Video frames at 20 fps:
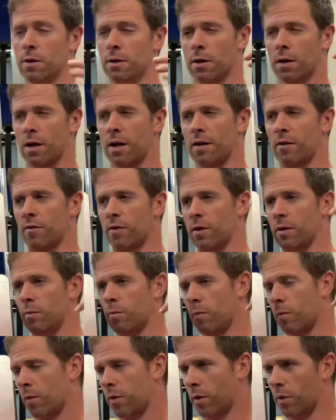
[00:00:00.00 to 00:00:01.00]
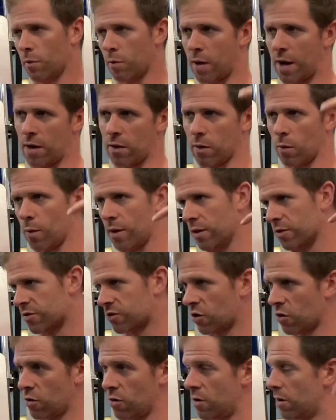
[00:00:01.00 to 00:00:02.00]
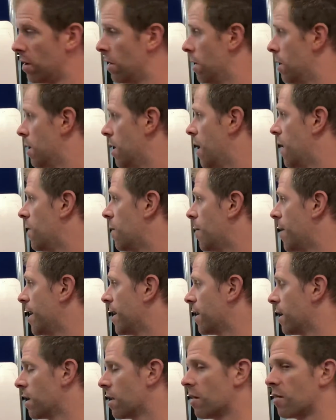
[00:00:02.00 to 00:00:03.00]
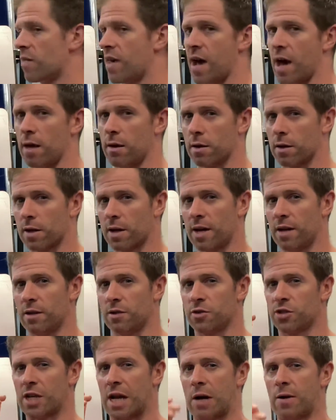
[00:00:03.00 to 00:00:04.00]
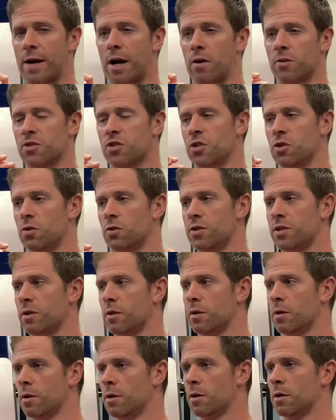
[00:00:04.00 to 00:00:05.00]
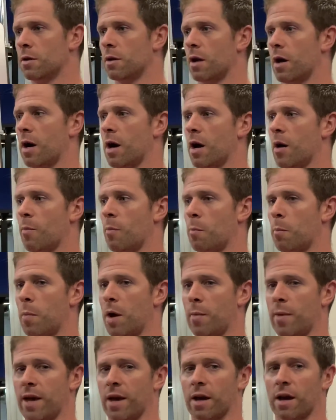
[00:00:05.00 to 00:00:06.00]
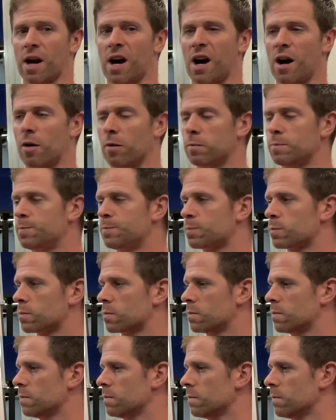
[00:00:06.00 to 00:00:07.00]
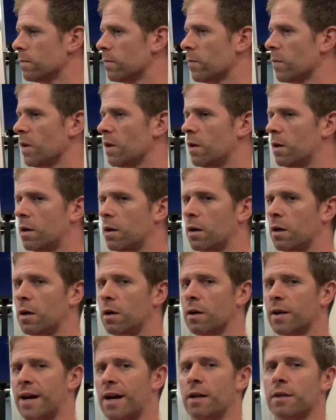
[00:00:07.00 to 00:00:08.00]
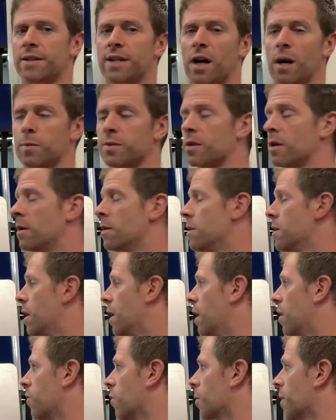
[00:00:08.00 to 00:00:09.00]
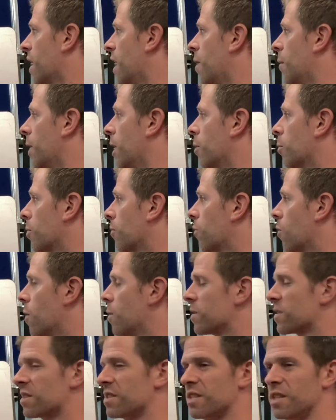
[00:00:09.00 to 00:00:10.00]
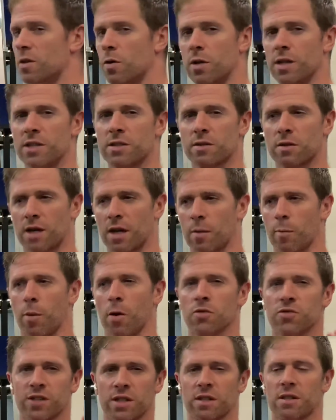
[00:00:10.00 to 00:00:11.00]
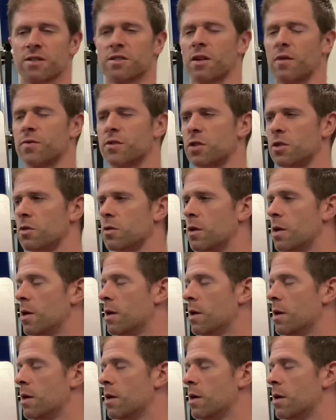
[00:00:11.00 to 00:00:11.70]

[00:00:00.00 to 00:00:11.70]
kind of the how the wheels turned in the making of that. Kind of shout out to my man Kyle Dobbs from Compound Performance, because he's kind of pushing this stuff too.